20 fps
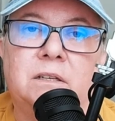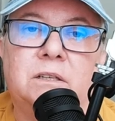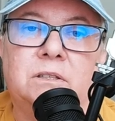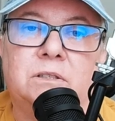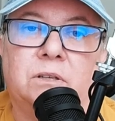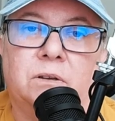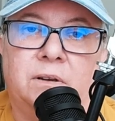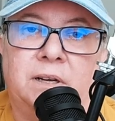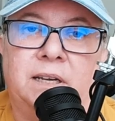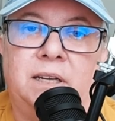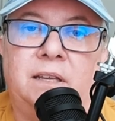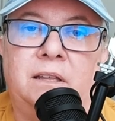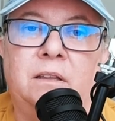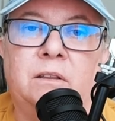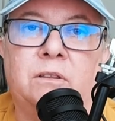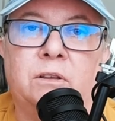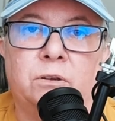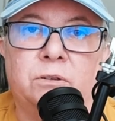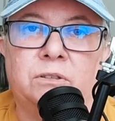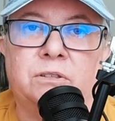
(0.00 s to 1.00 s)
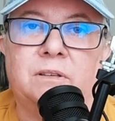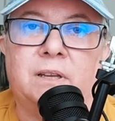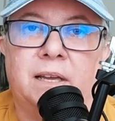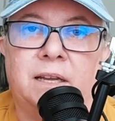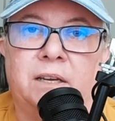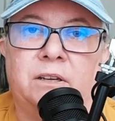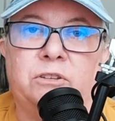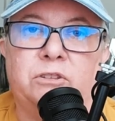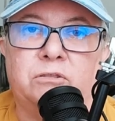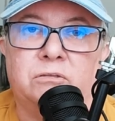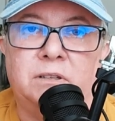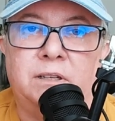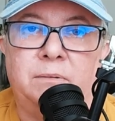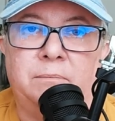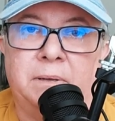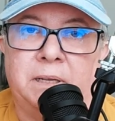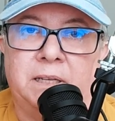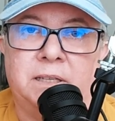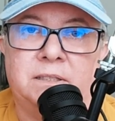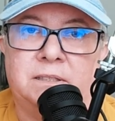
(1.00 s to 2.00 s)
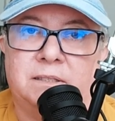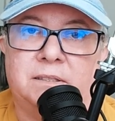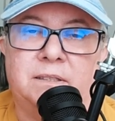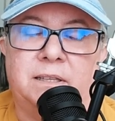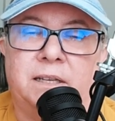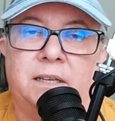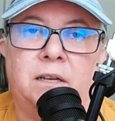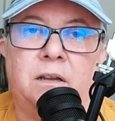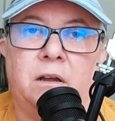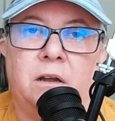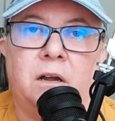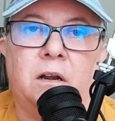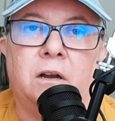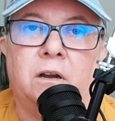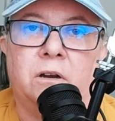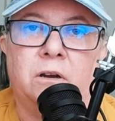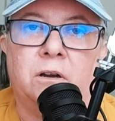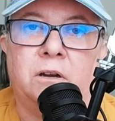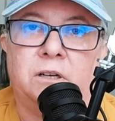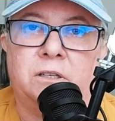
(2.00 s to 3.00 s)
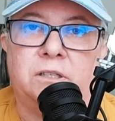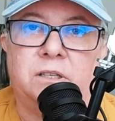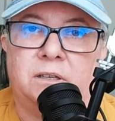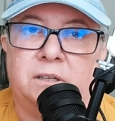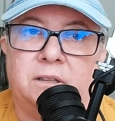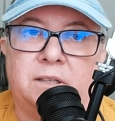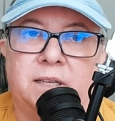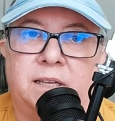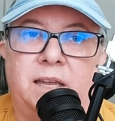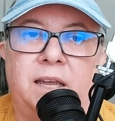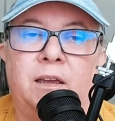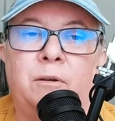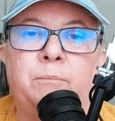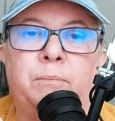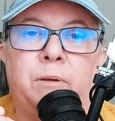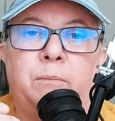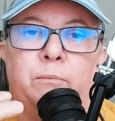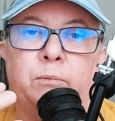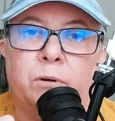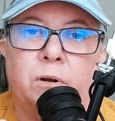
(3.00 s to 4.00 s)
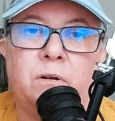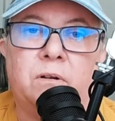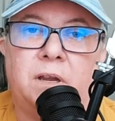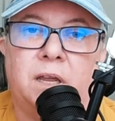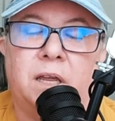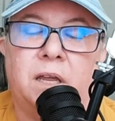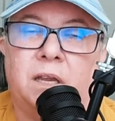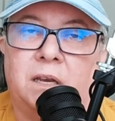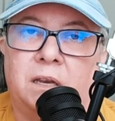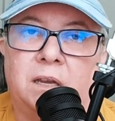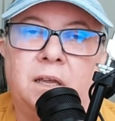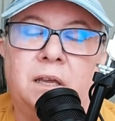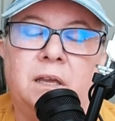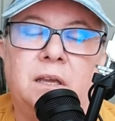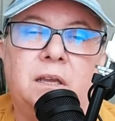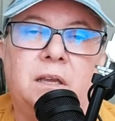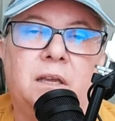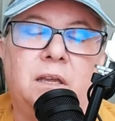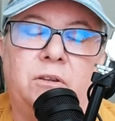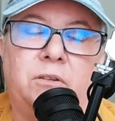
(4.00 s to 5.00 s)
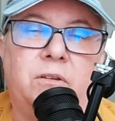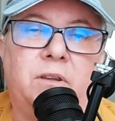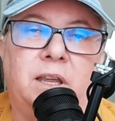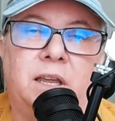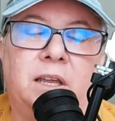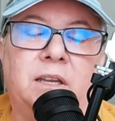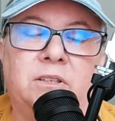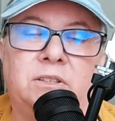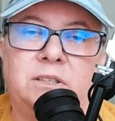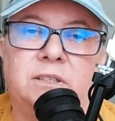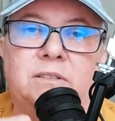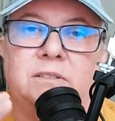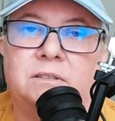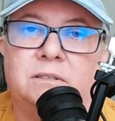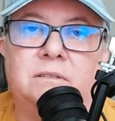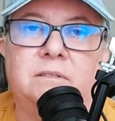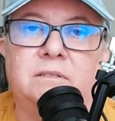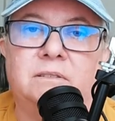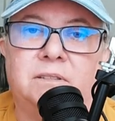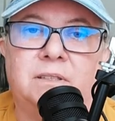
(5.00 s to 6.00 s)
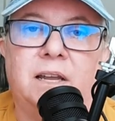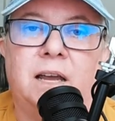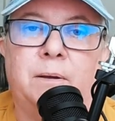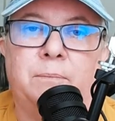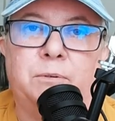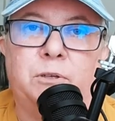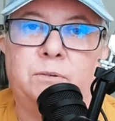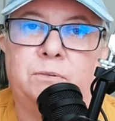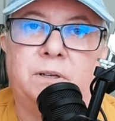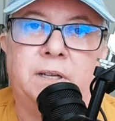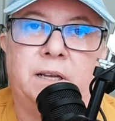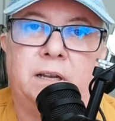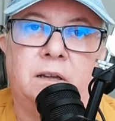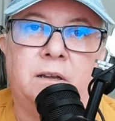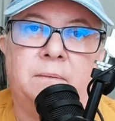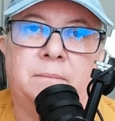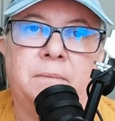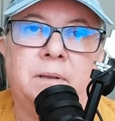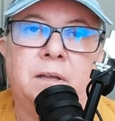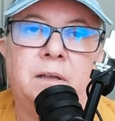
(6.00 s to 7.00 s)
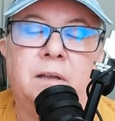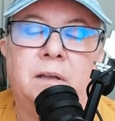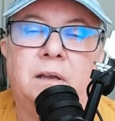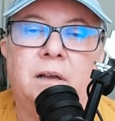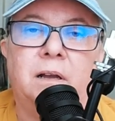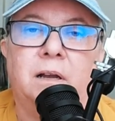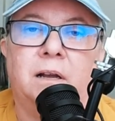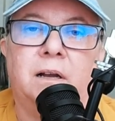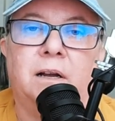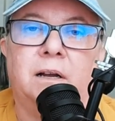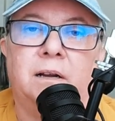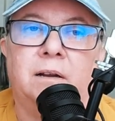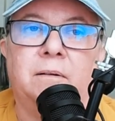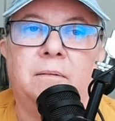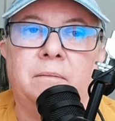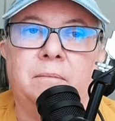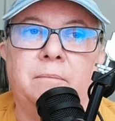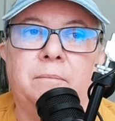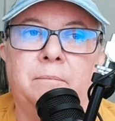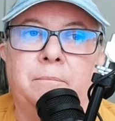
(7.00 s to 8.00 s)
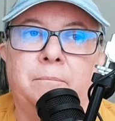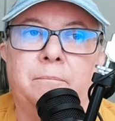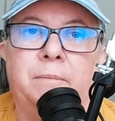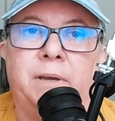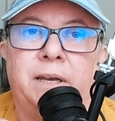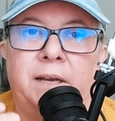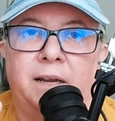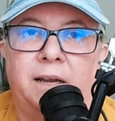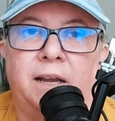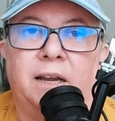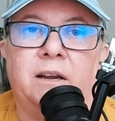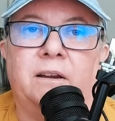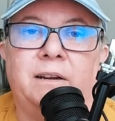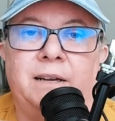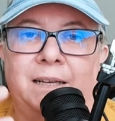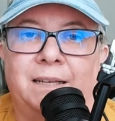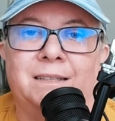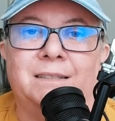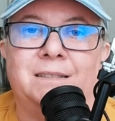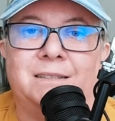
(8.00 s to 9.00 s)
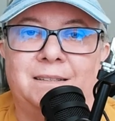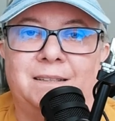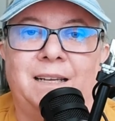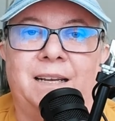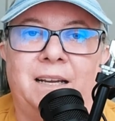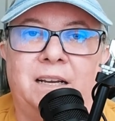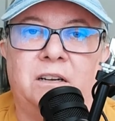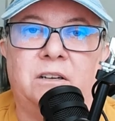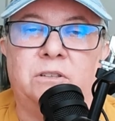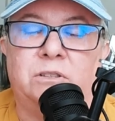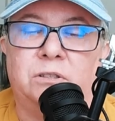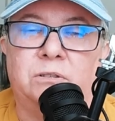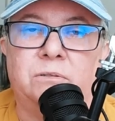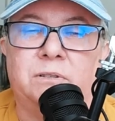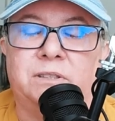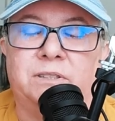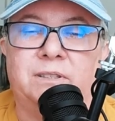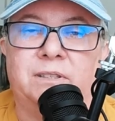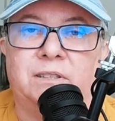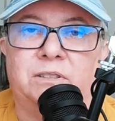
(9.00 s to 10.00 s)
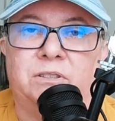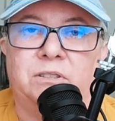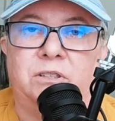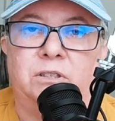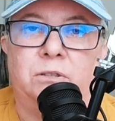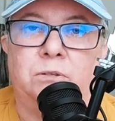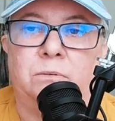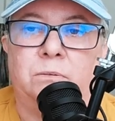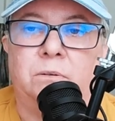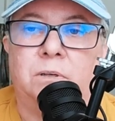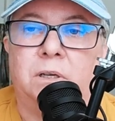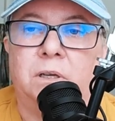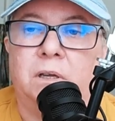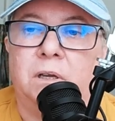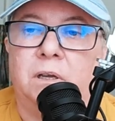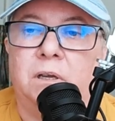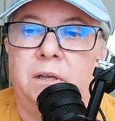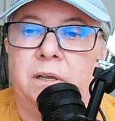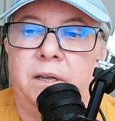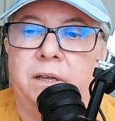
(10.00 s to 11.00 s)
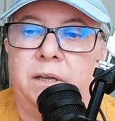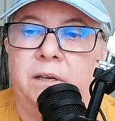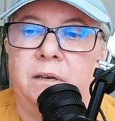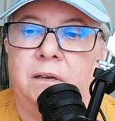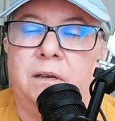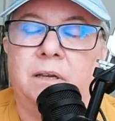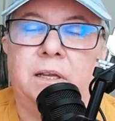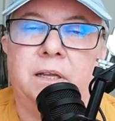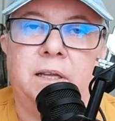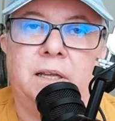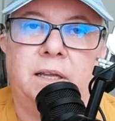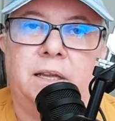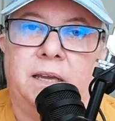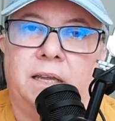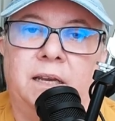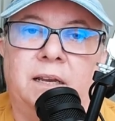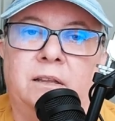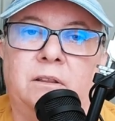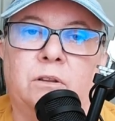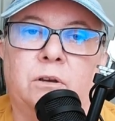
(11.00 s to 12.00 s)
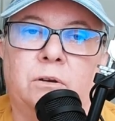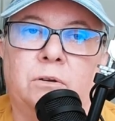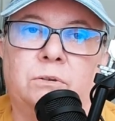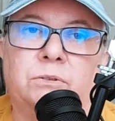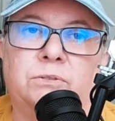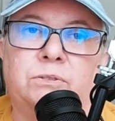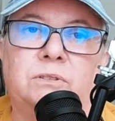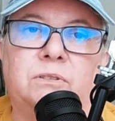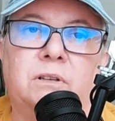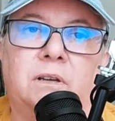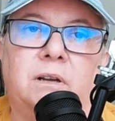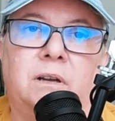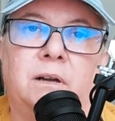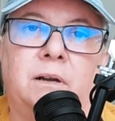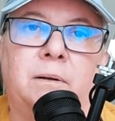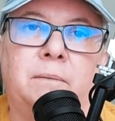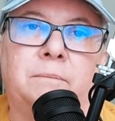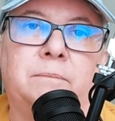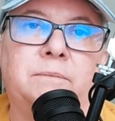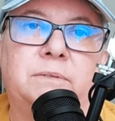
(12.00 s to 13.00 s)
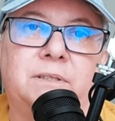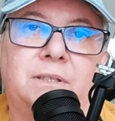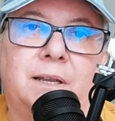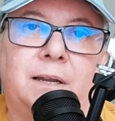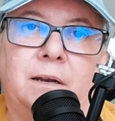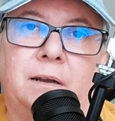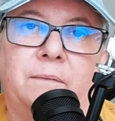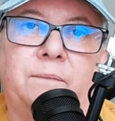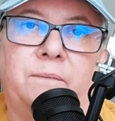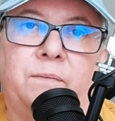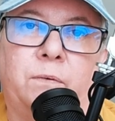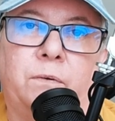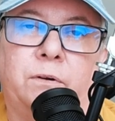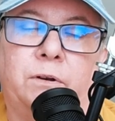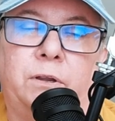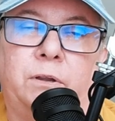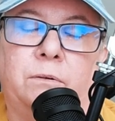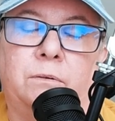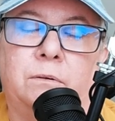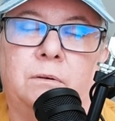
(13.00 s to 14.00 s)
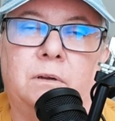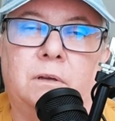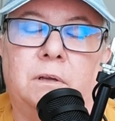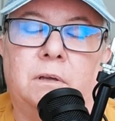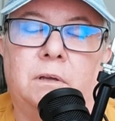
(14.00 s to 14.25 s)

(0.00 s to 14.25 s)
So any of those kind of treatments that are urgent, that can't be broken, you can't just stop doing them. Medicare is there to assist you in getting those set up for you.